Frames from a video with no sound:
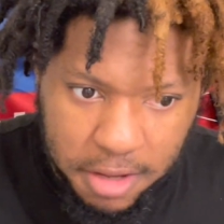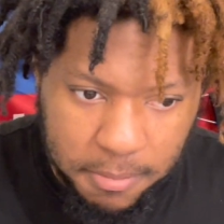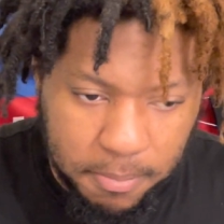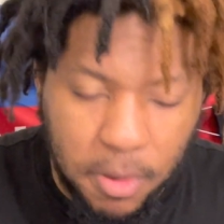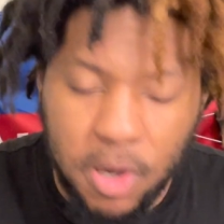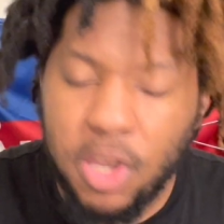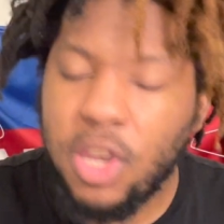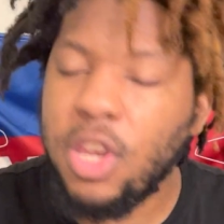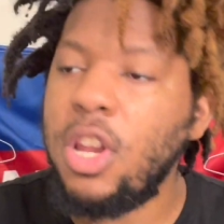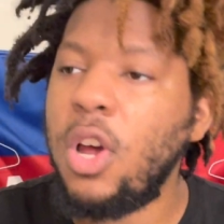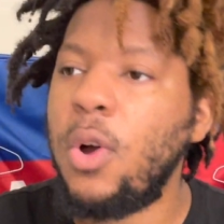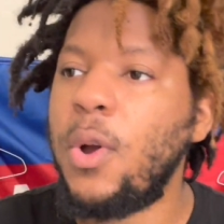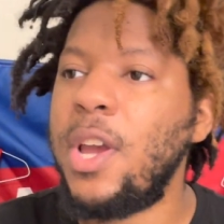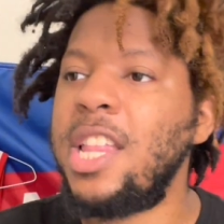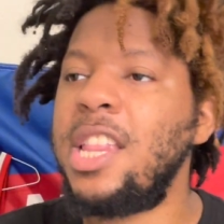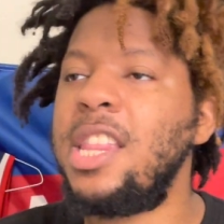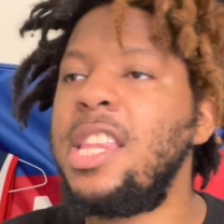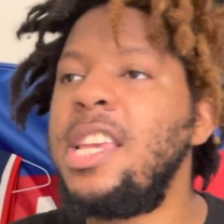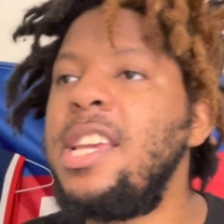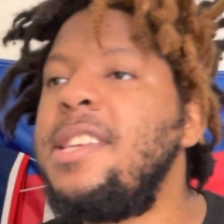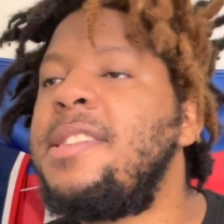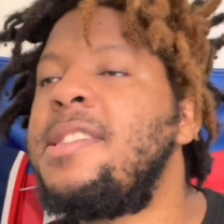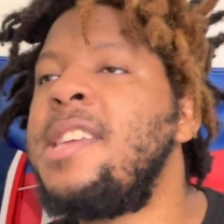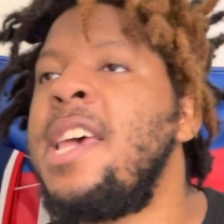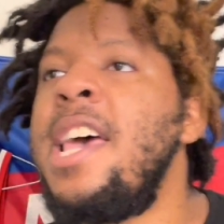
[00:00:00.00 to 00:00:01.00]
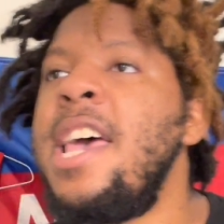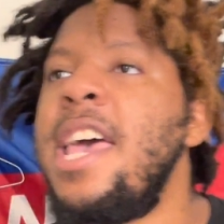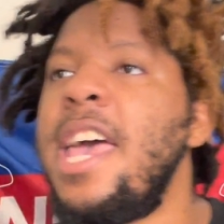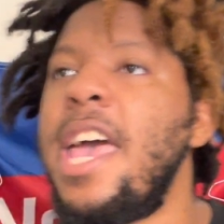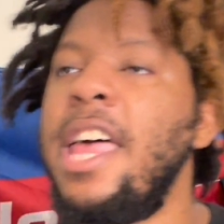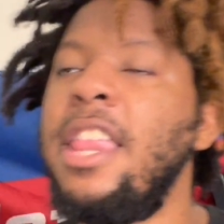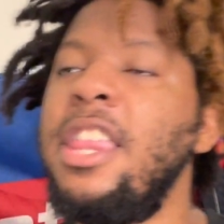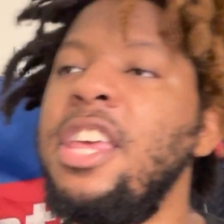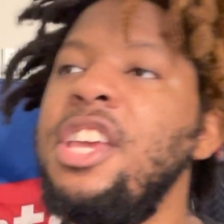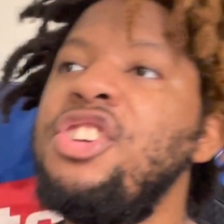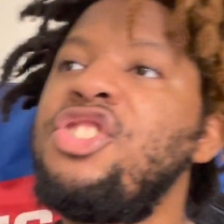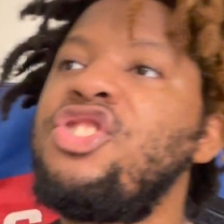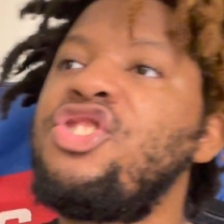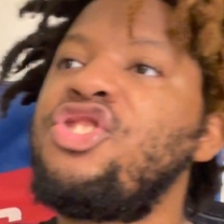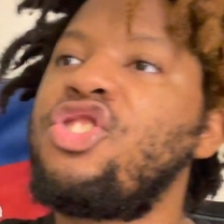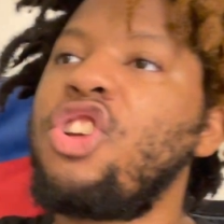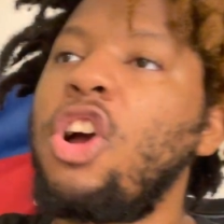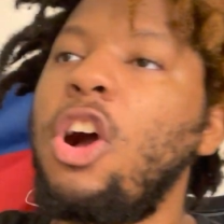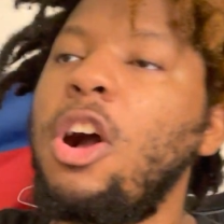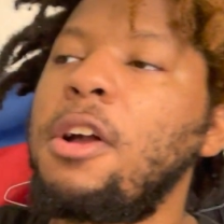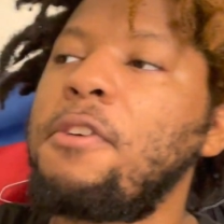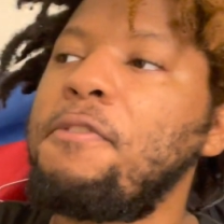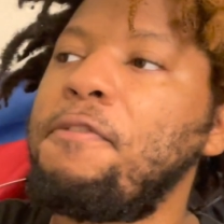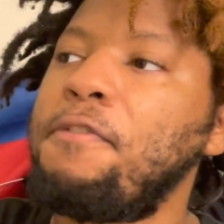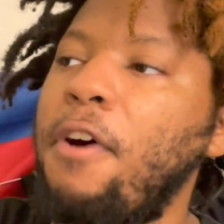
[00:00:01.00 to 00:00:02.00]
but at least
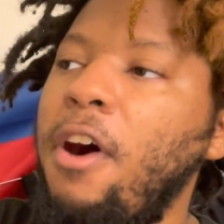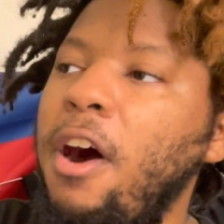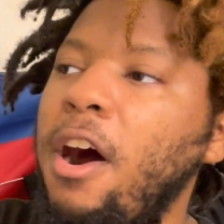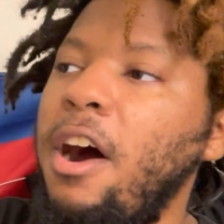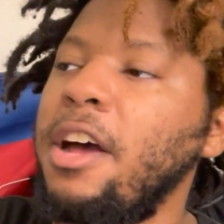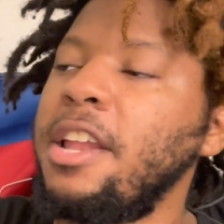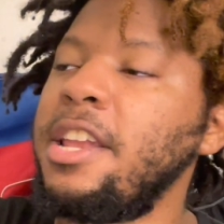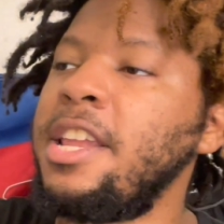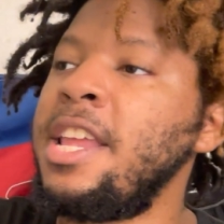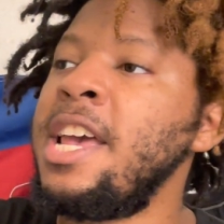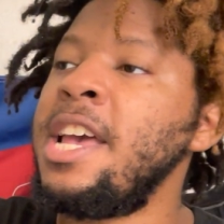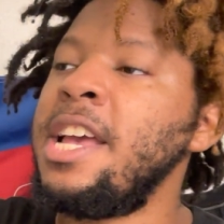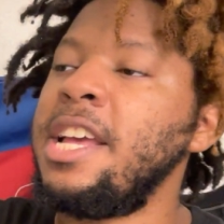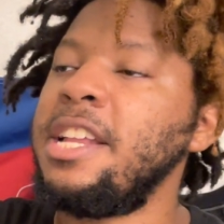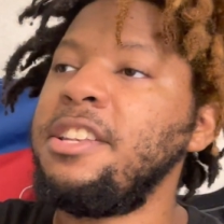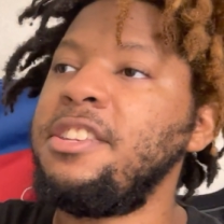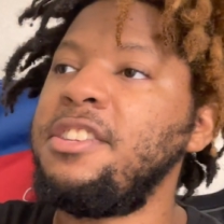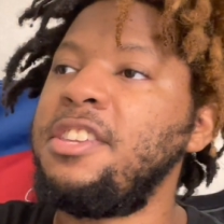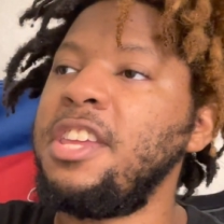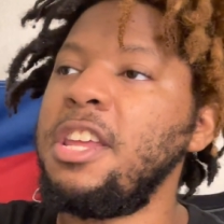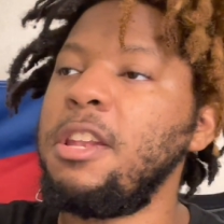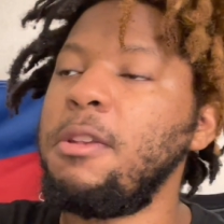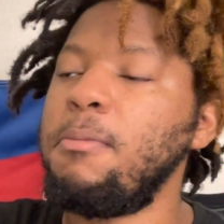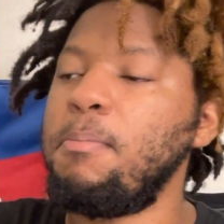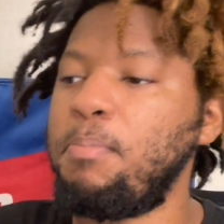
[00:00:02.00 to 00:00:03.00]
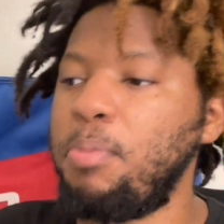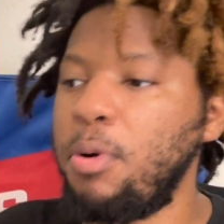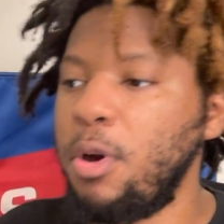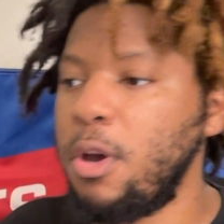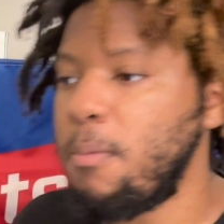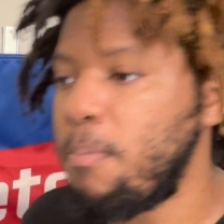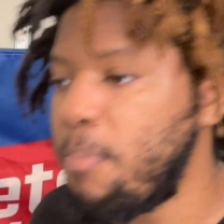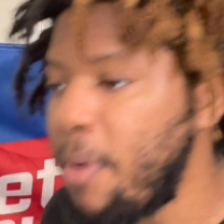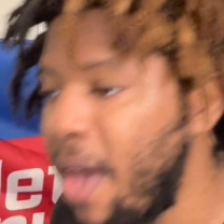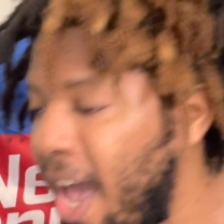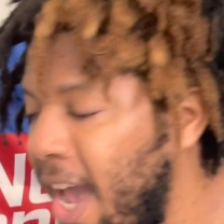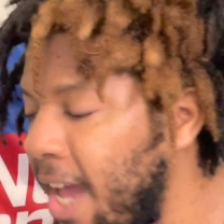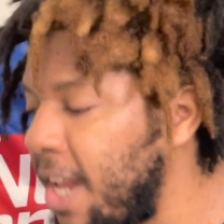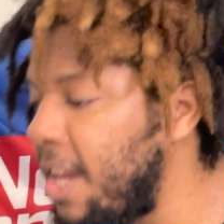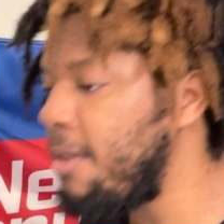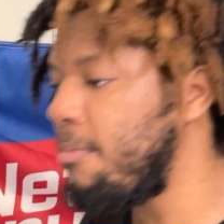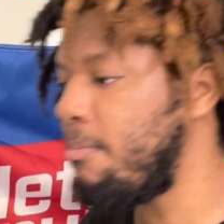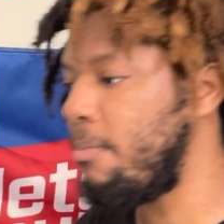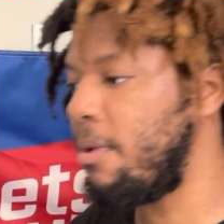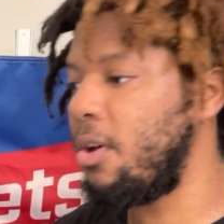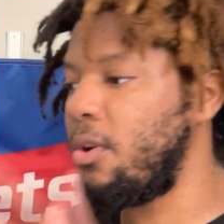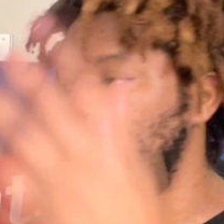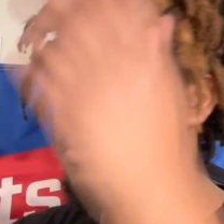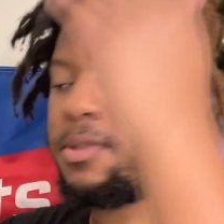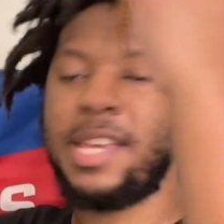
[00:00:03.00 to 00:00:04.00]
Jacques Vaughn didn't put Patty
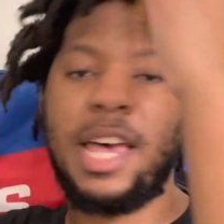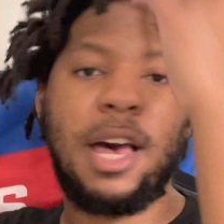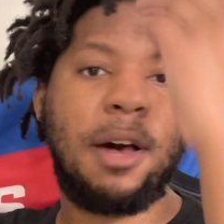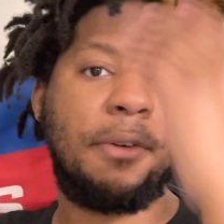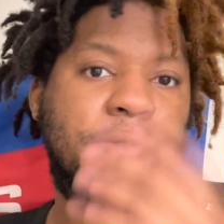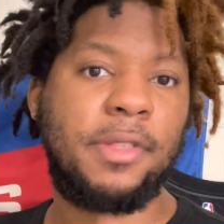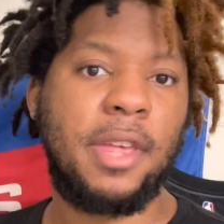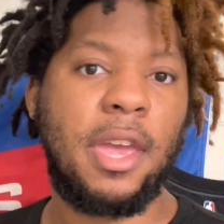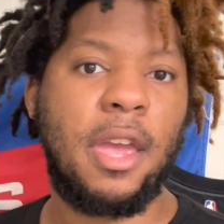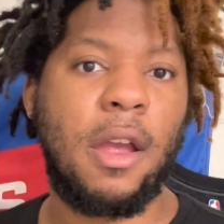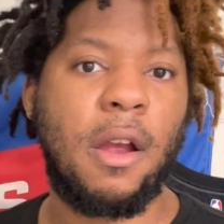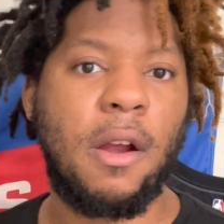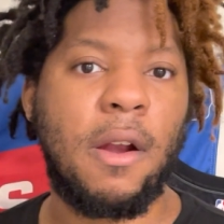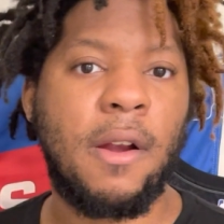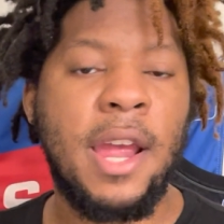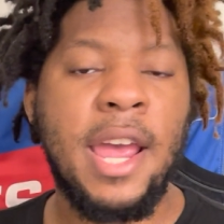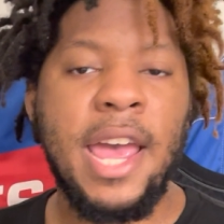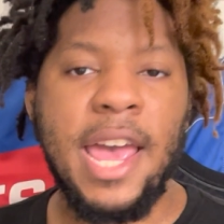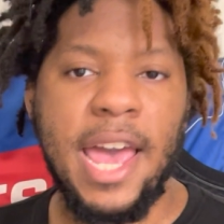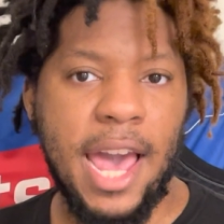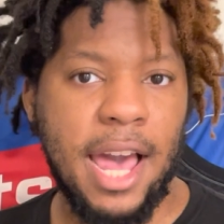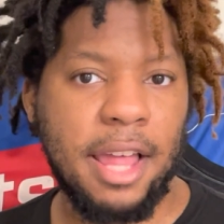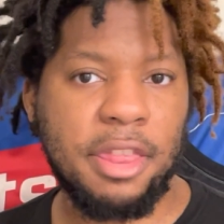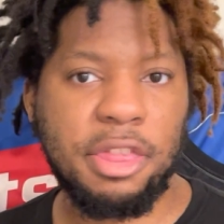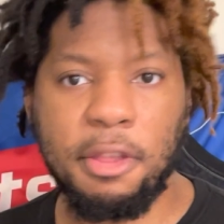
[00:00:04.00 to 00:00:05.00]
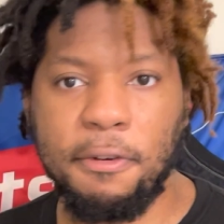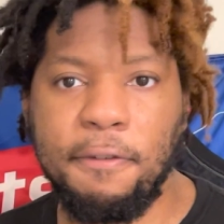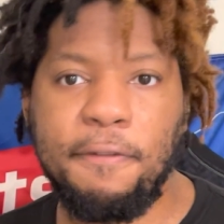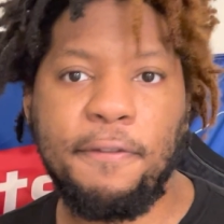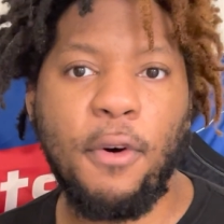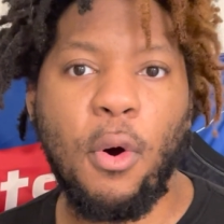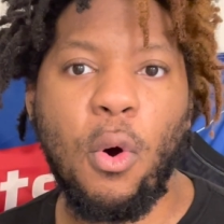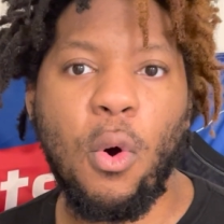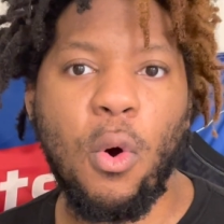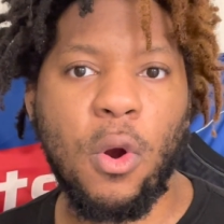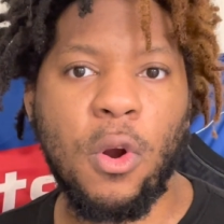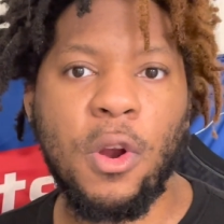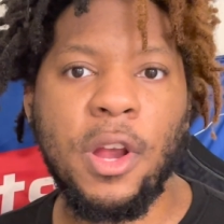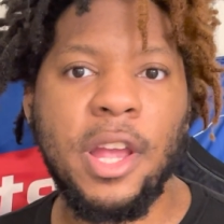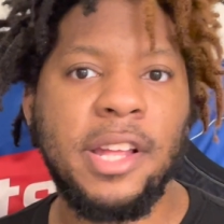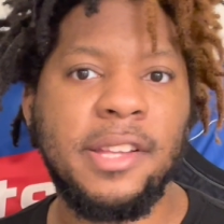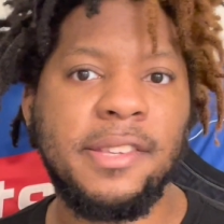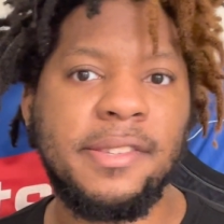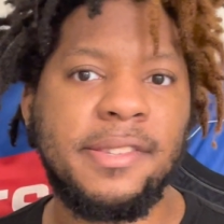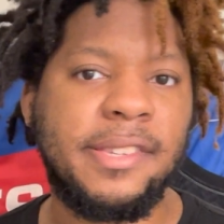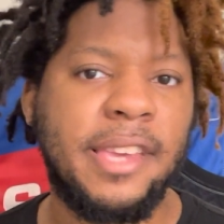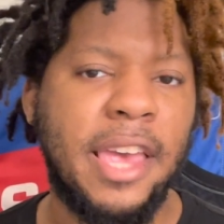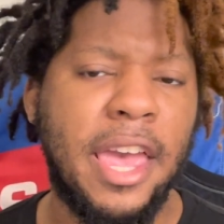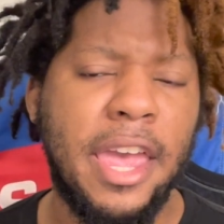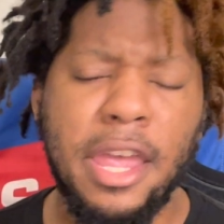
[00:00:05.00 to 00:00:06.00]
Mills out there at the 4 and
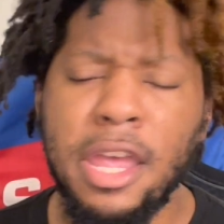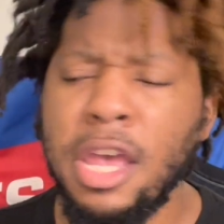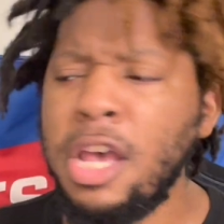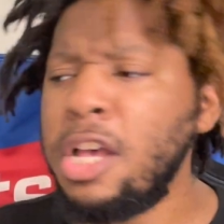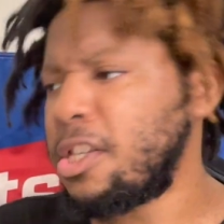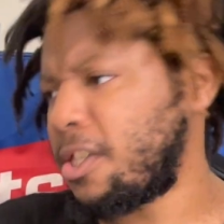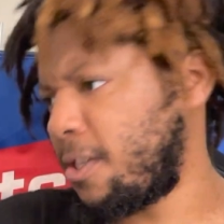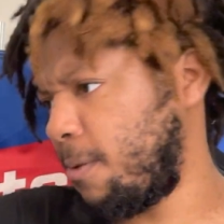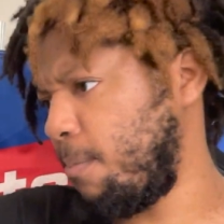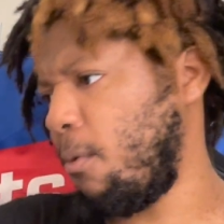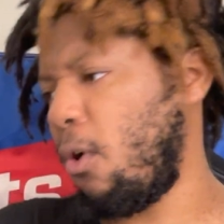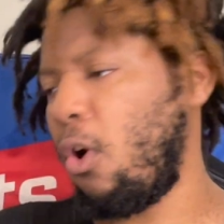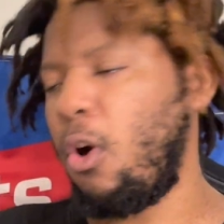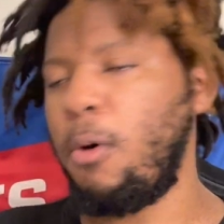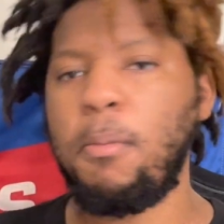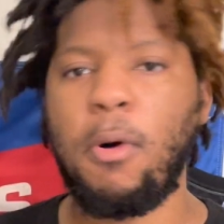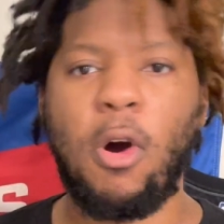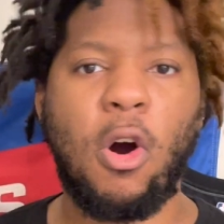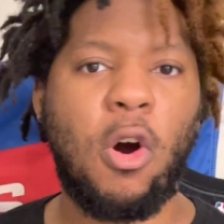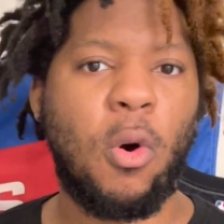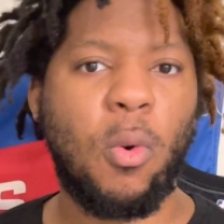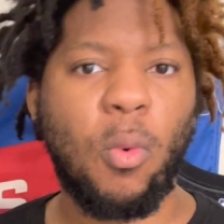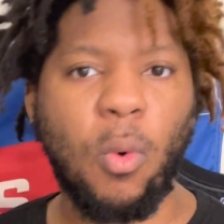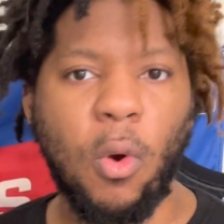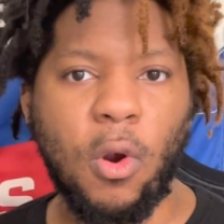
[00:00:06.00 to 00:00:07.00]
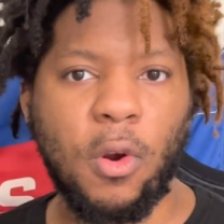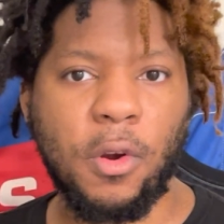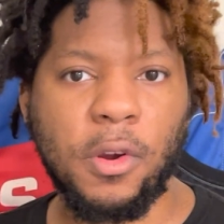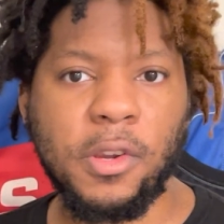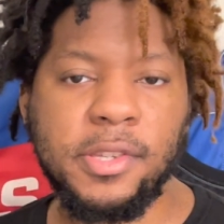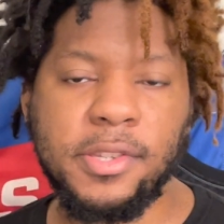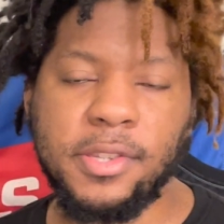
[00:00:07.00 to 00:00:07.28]
say small ball works.